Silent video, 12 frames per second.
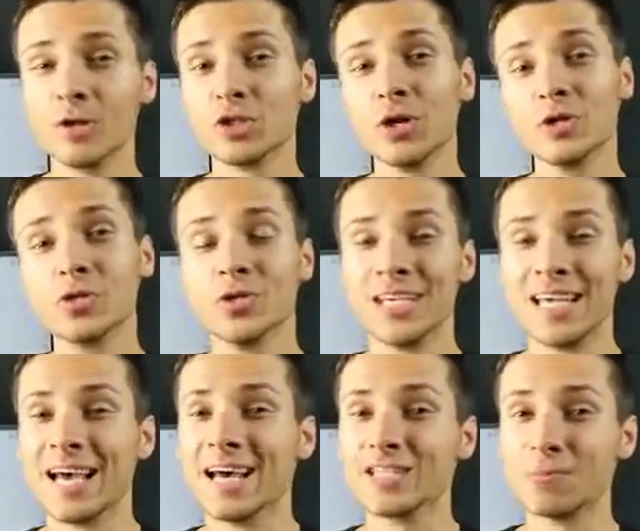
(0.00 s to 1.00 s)
There's also
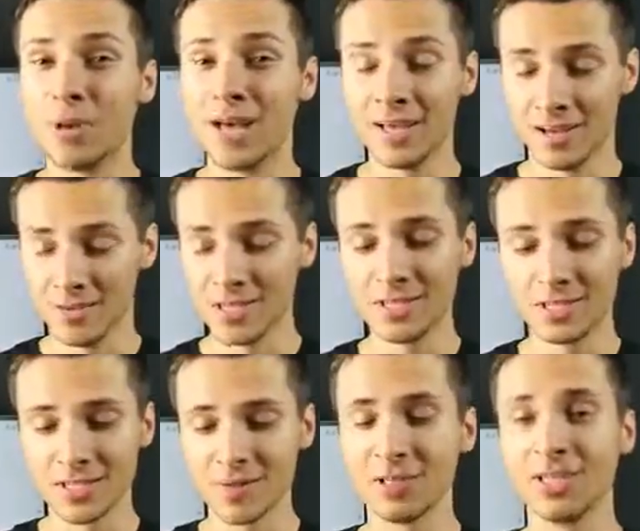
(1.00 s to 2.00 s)
the S Pen, and this
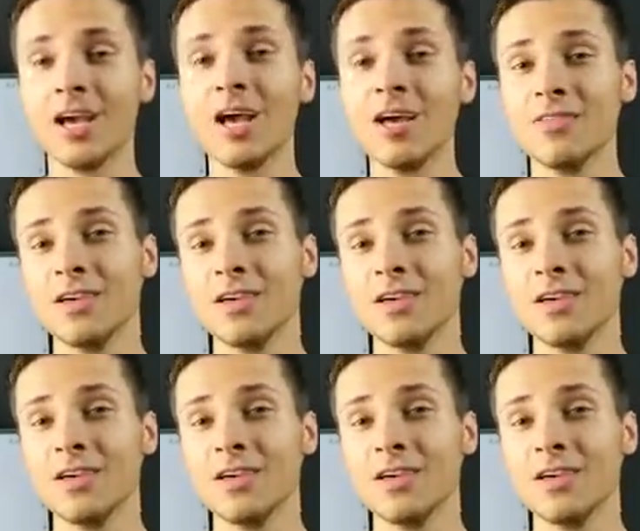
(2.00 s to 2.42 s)
is something